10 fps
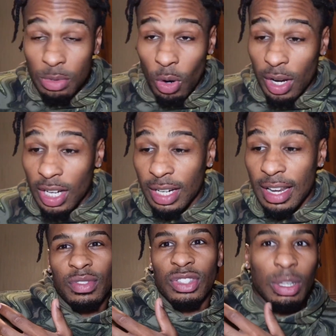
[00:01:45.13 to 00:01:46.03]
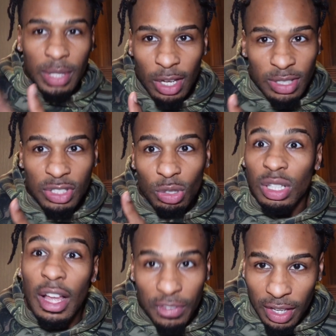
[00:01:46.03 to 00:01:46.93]
going good, something else that you're
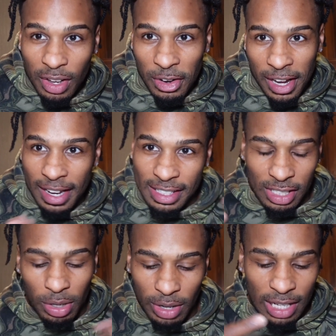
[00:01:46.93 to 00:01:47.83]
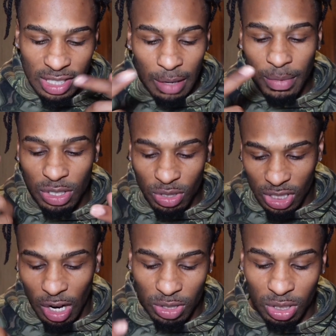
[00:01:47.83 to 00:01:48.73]
loving, okay? So that's something that you
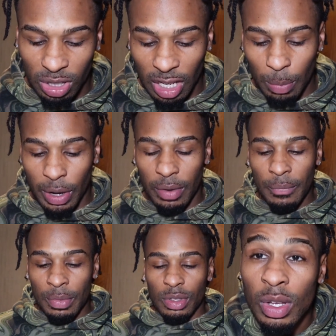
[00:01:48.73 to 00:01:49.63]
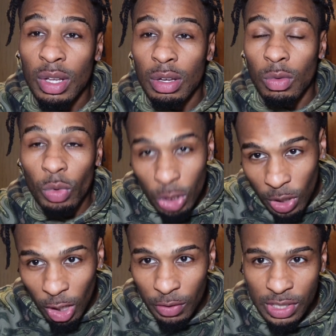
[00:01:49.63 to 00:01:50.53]
should also think about. When you
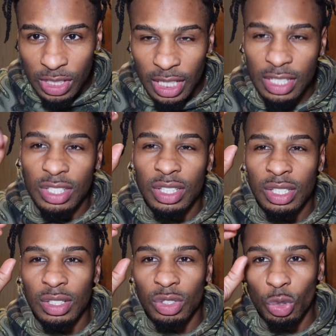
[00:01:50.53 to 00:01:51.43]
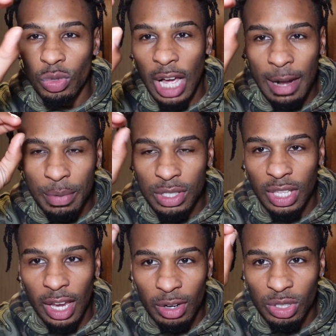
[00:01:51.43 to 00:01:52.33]
get overseas, do not be
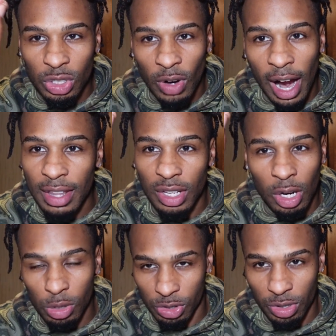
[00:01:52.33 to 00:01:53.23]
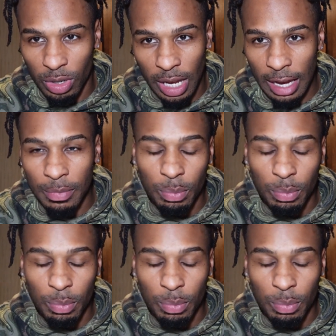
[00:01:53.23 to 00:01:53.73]
scared to try the culture, okay?